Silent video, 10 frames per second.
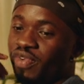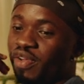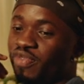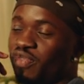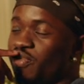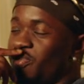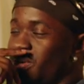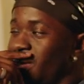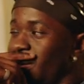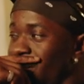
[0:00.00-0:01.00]
and very fruitful.
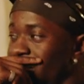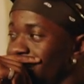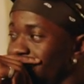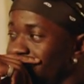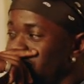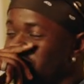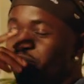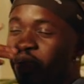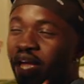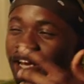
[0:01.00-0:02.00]
Yeah.
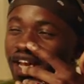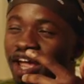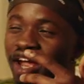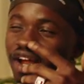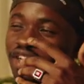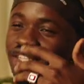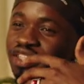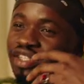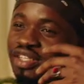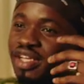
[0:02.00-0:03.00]
Just being there and
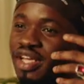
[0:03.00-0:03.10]
just